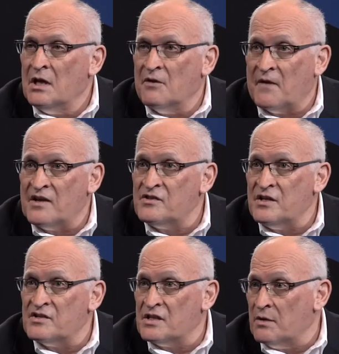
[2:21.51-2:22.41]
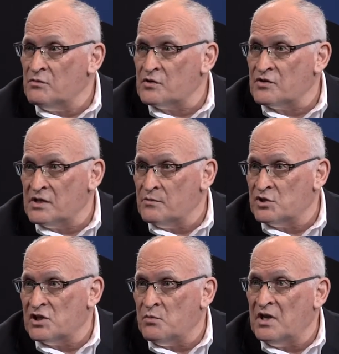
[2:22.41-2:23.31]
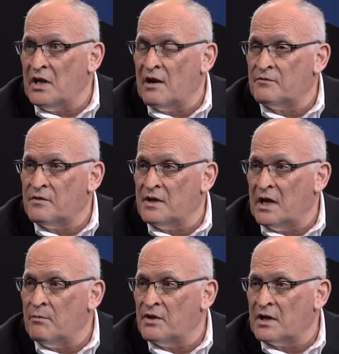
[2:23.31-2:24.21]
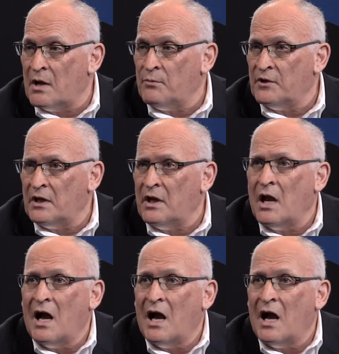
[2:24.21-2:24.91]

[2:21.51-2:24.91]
If I see CIMS or CIMS GB after the name of the company,